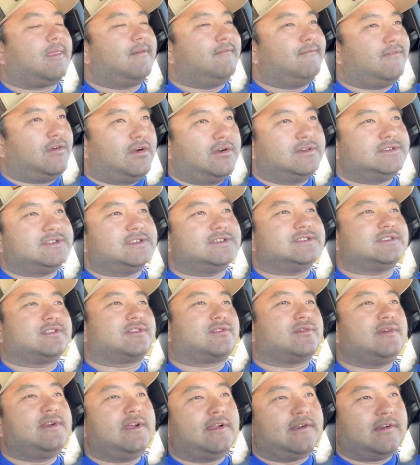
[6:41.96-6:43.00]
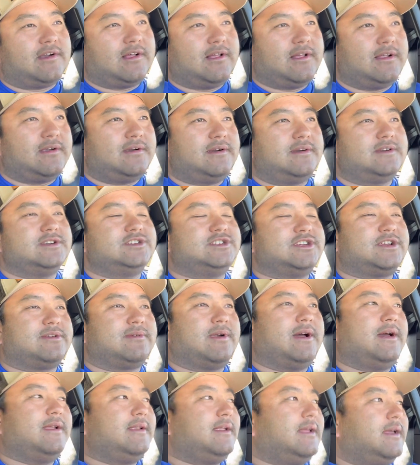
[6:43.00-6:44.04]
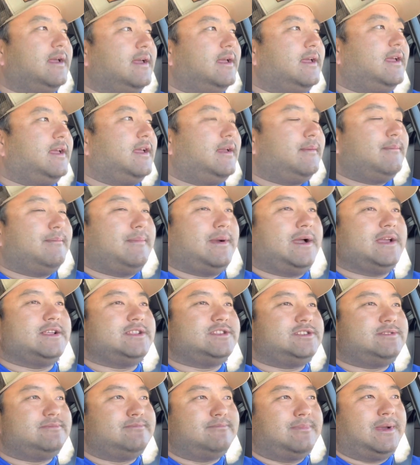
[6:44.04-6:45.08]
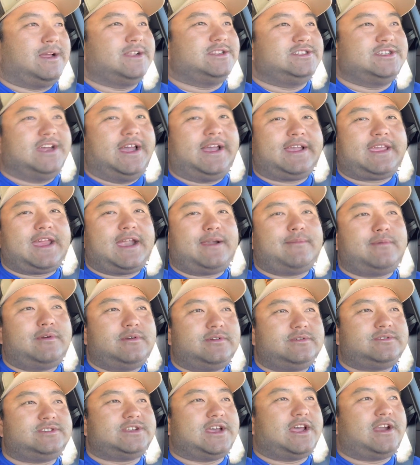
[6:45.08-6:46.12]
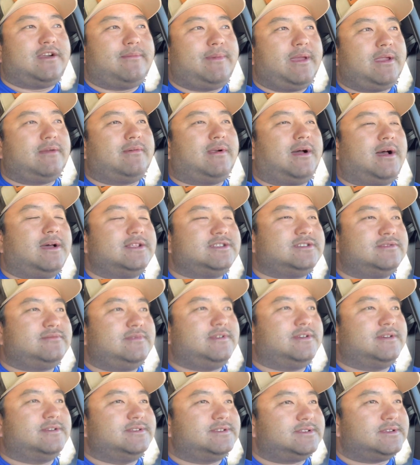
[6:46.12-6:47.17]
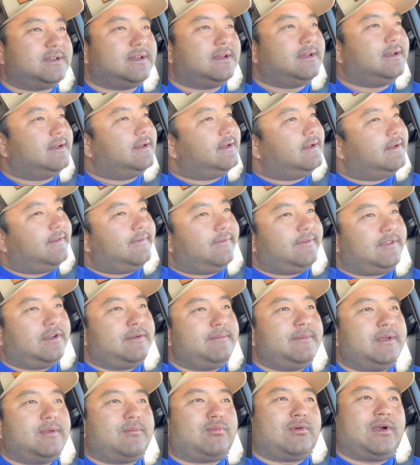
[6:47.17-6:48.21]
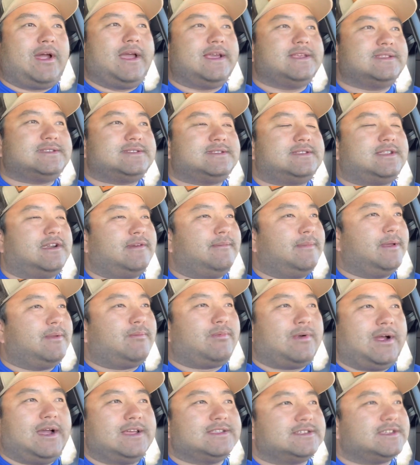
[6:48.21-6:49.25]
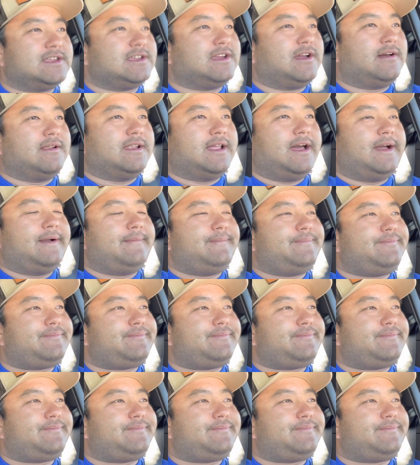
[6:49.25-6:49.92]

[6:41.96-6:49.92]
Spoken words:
versus a $300 jig rod. My jackhammer chatterbait rods and reels, They're mid-price. I ain't gonna lie.